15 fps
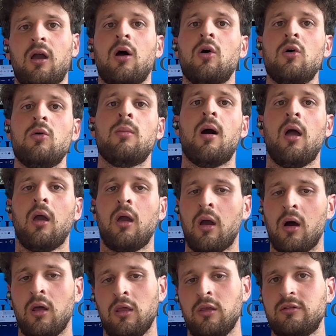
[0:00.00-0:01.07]
oh my
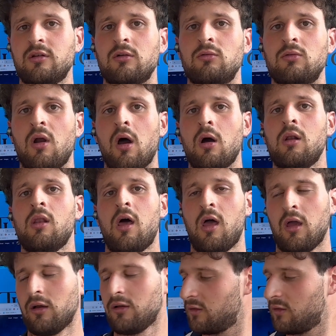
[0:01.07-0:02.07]
god, it's a Rolex.